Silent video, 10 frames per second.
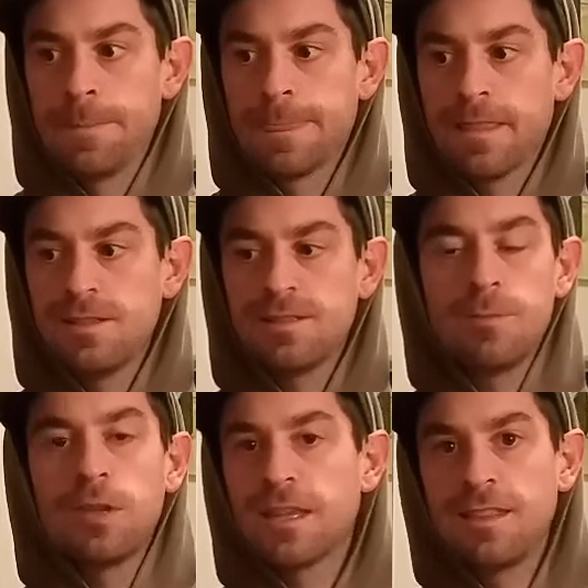This is
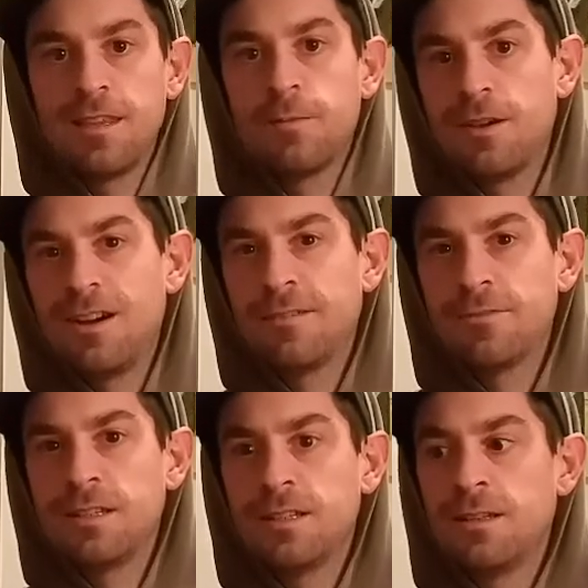something that I think about
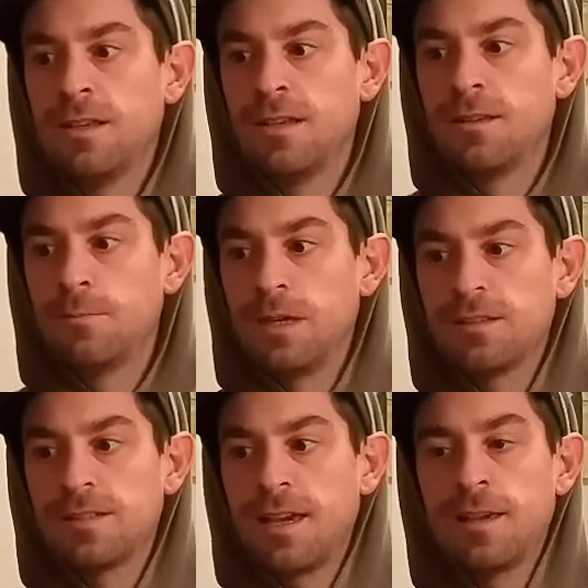often because
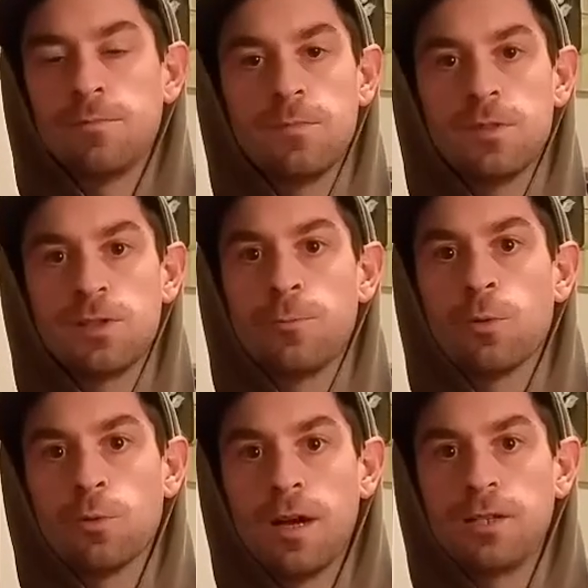I am super
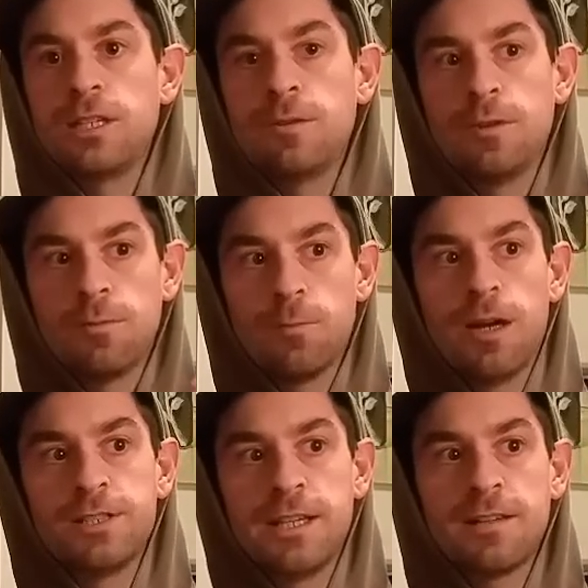rushy with
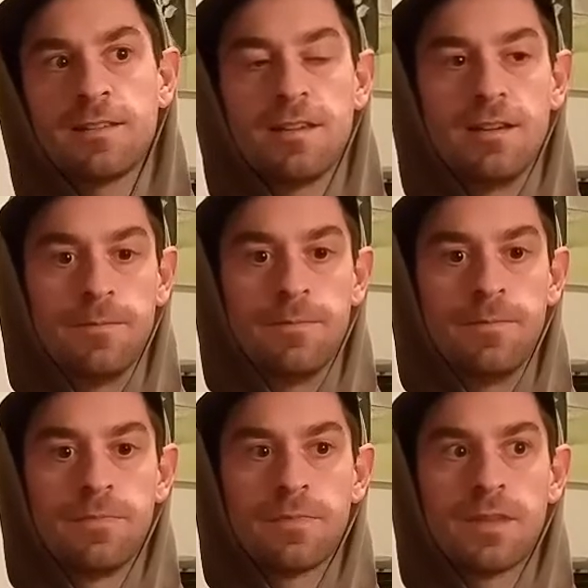projects,
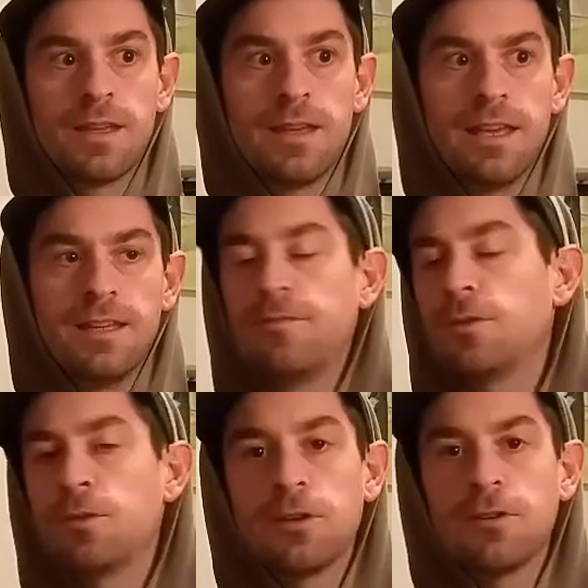and even
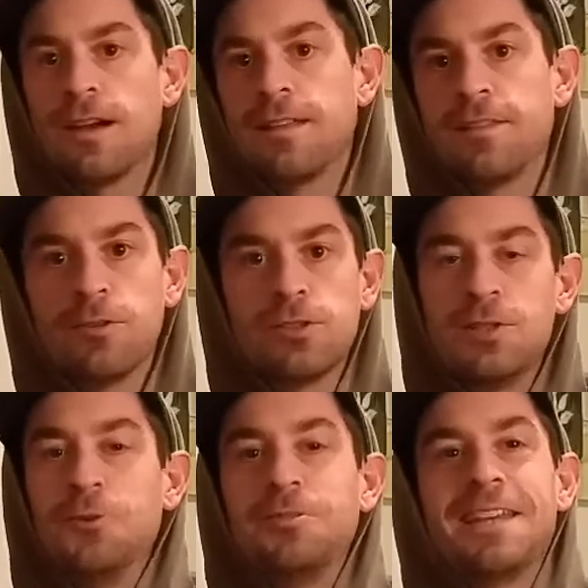though there is
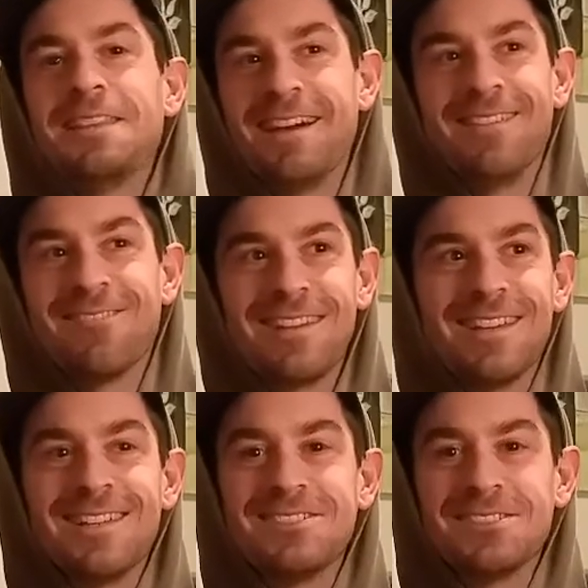no deadline really,
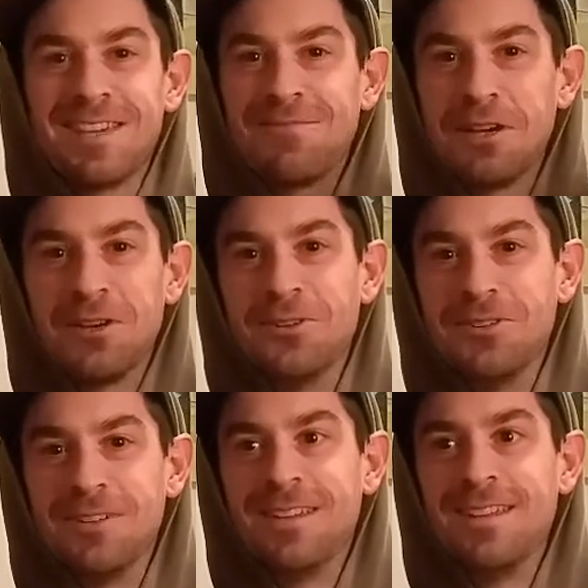it's just like my
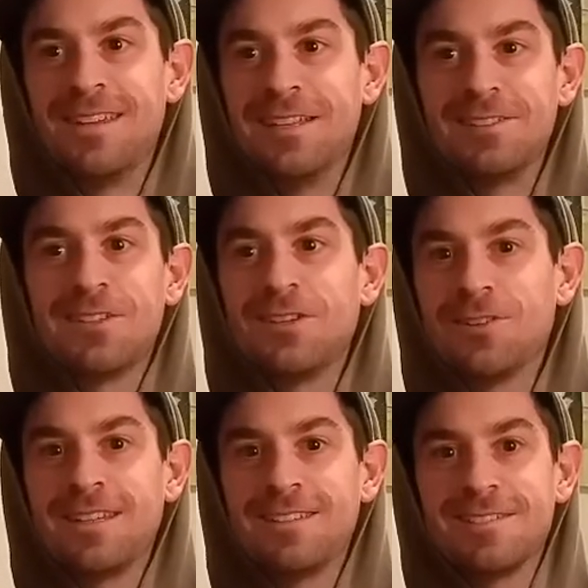own
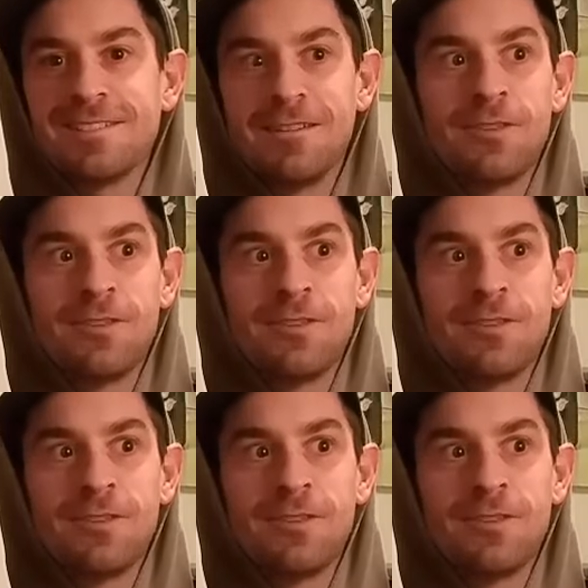insecurities and stuff,